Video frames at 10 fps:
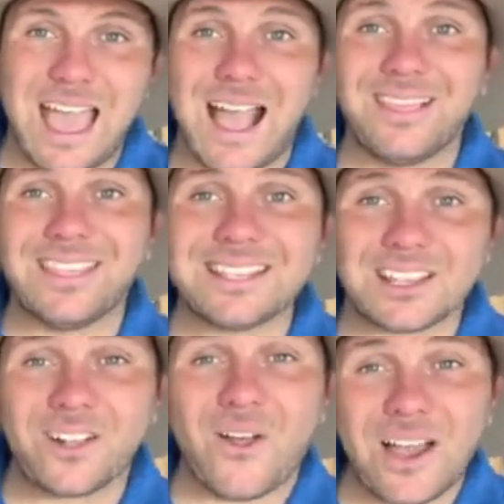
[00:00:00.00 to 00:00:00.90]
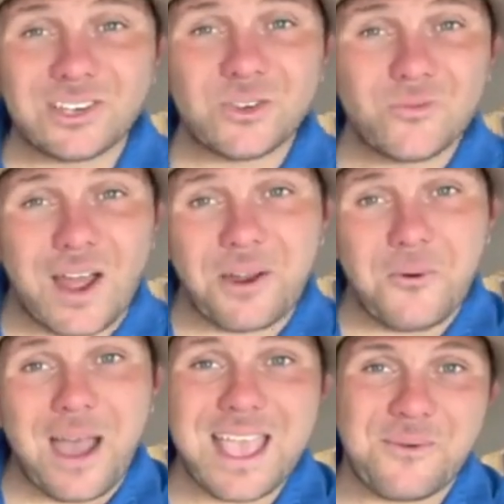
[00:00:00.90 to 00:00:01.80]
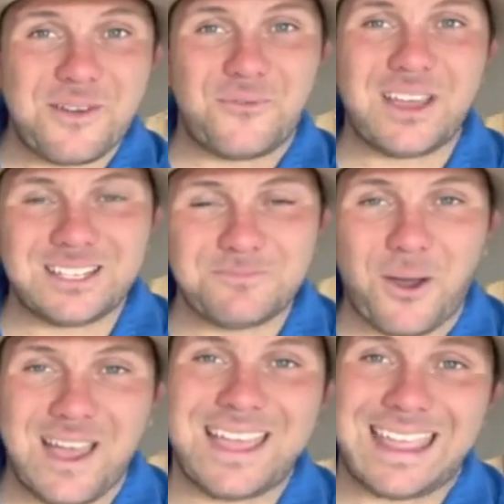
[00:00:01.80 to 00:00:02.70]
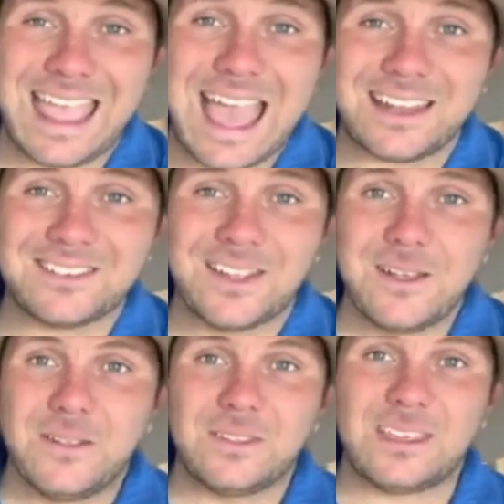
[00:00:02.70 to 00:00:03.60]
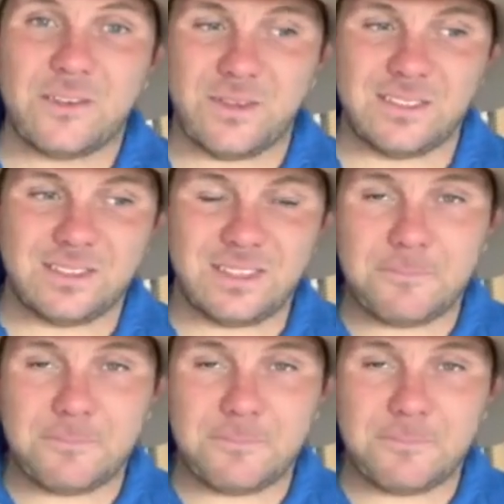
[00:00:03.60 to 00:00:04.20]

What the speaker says: are less inclined to run away when faced by a cat, giving the